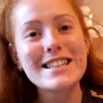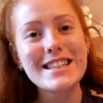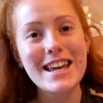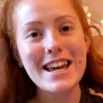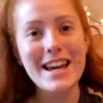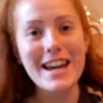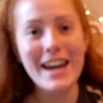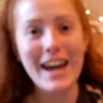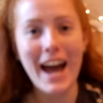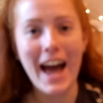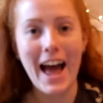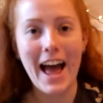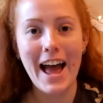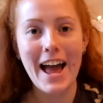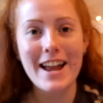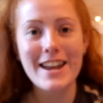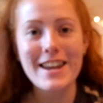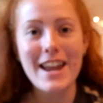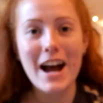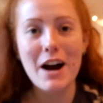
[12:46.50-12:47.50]
skincare.
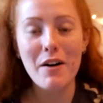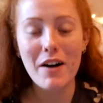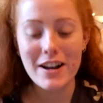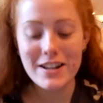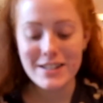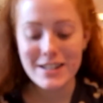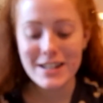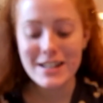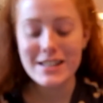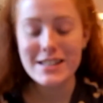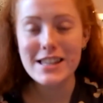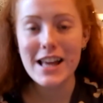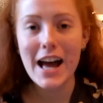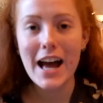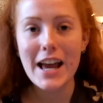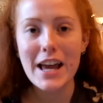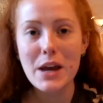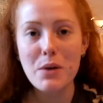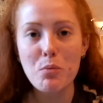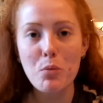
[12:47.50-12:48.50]
Now, I did
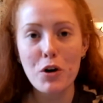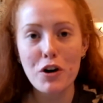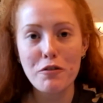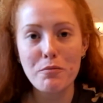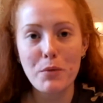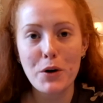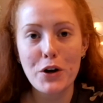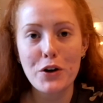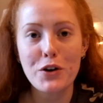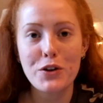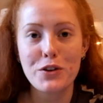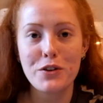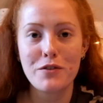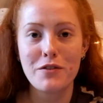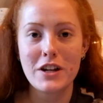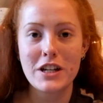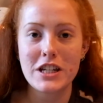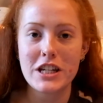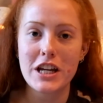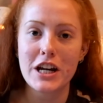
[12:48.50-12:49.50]
say in one of my other
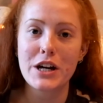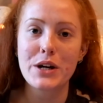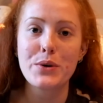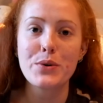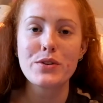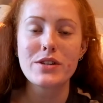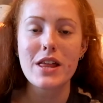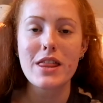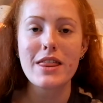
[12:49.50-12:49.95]
videos